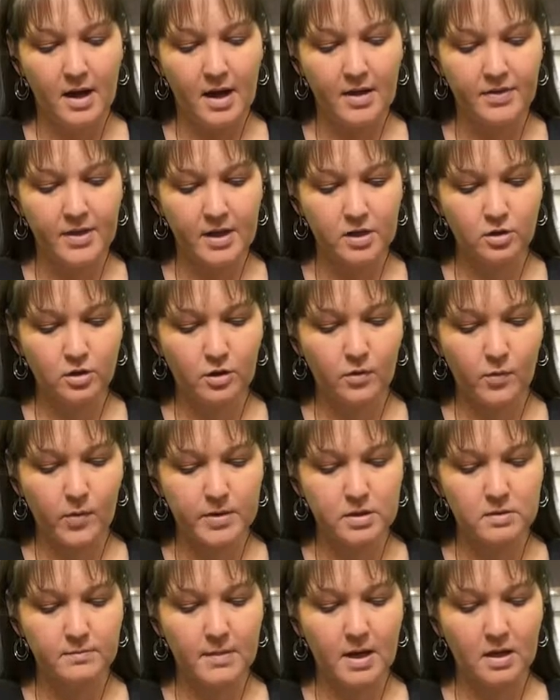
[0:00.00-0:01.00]
And then you're
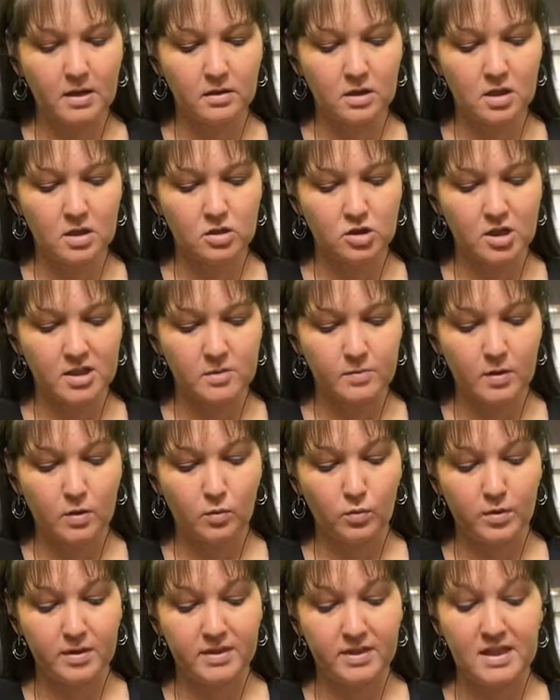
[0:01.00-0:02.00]
going to make the
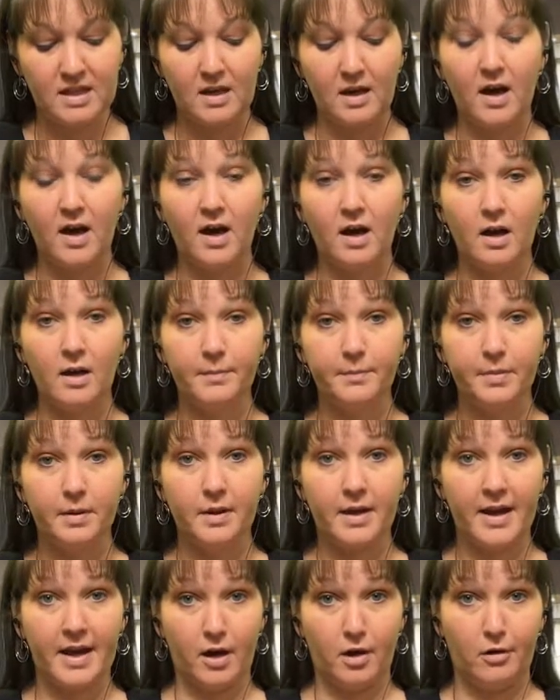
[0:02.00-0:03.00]
adjustment with the up
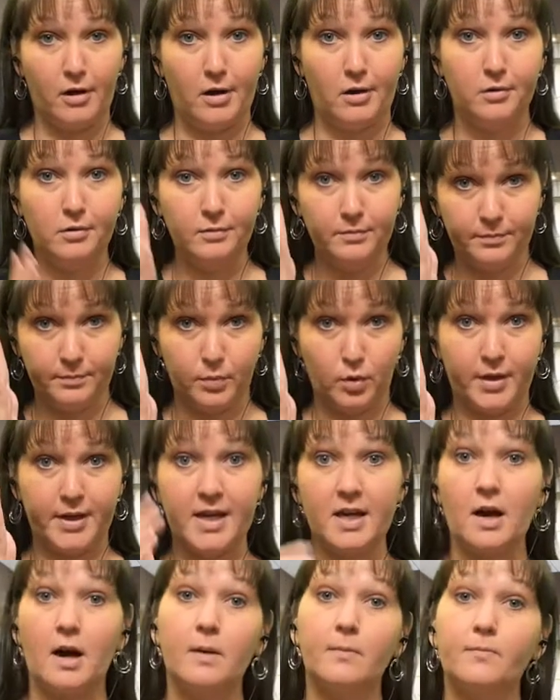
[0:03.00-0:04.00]
arrow
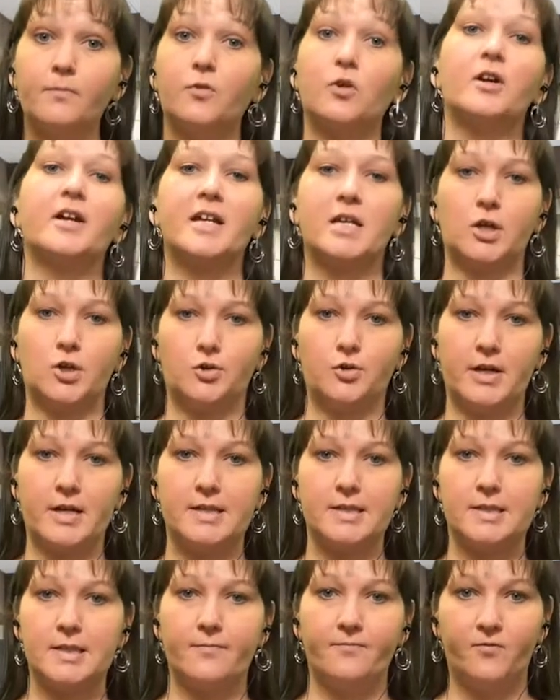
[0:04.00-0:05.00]
pointing up for
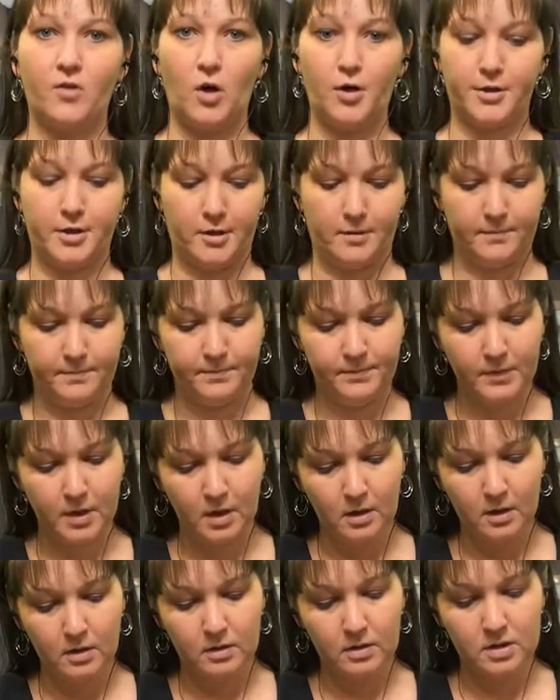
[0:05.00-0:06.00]
increase in volume.
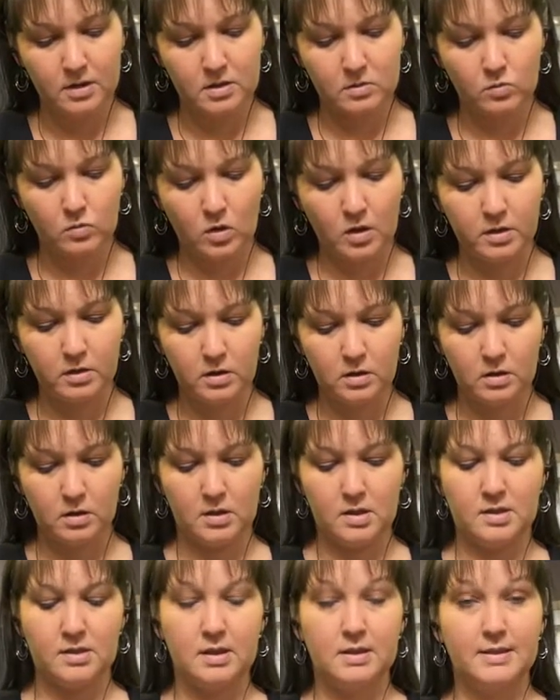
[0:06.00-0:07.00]
This one
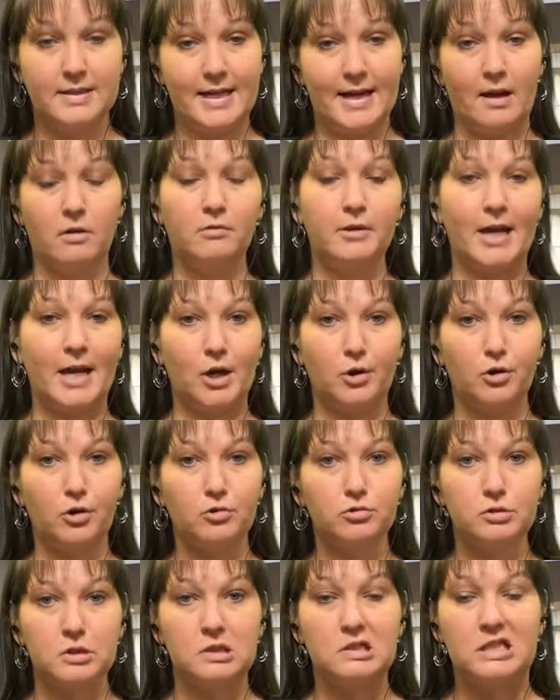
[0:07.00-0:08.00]
is a down
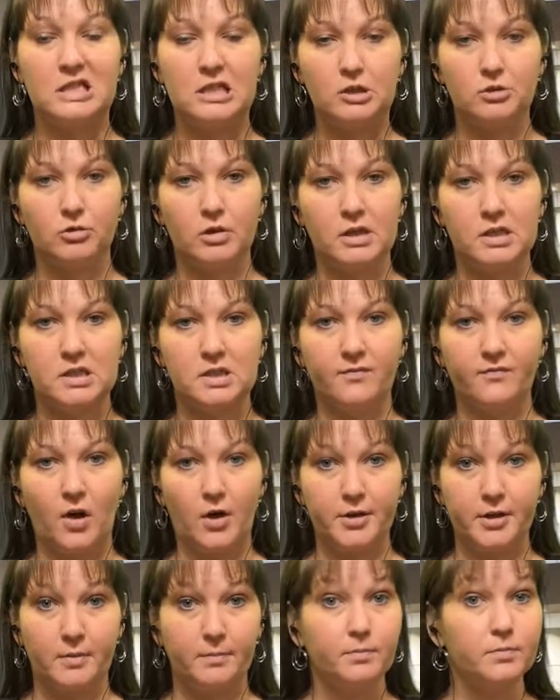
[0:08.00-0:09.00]
arrow to decrease the
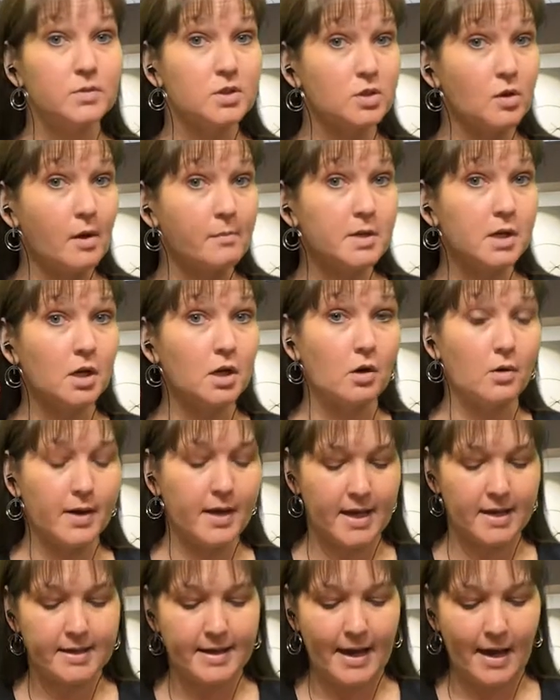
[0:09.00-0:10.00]
volume. So I'm going to go
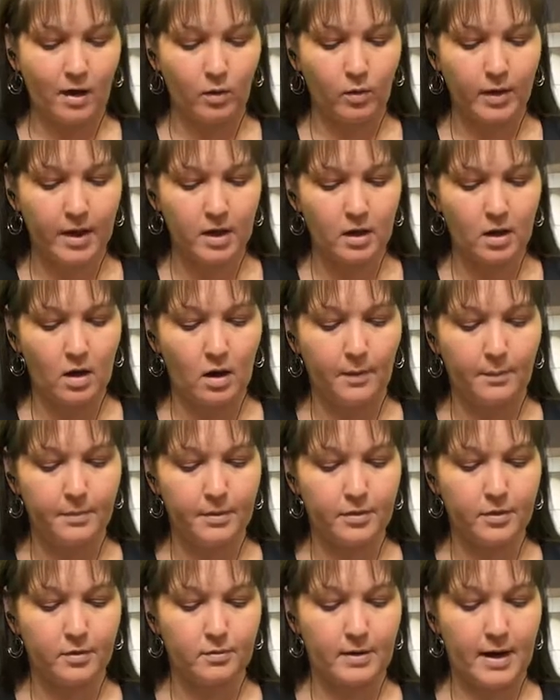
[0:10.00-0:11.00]
ahead now and
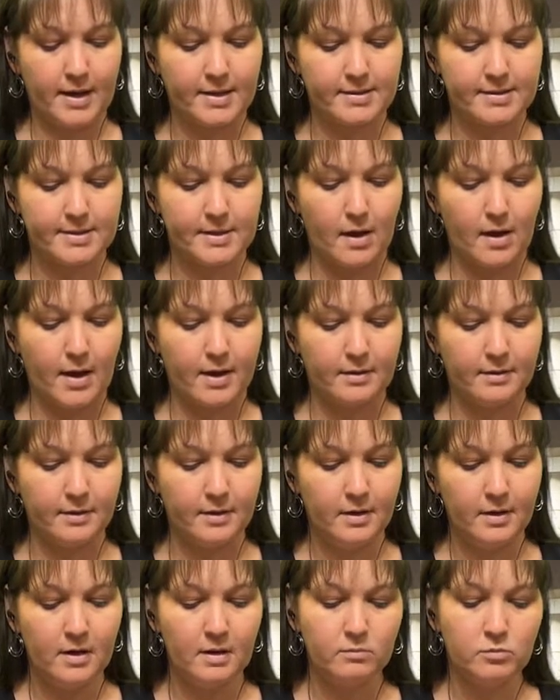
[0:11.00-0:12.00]
up the right side.
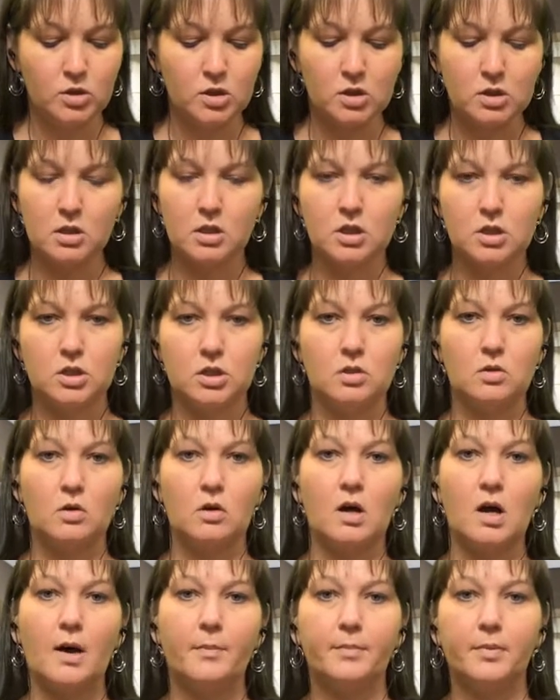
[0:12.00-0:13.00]
I'm just going to do
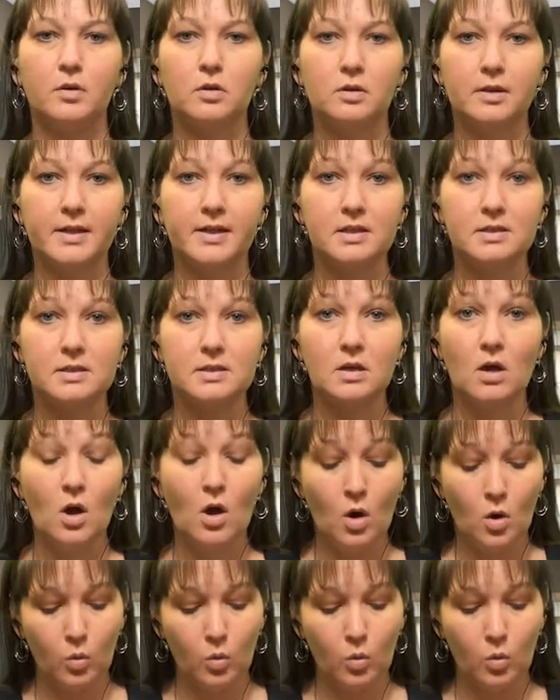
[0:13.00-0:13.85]
a couple clicks.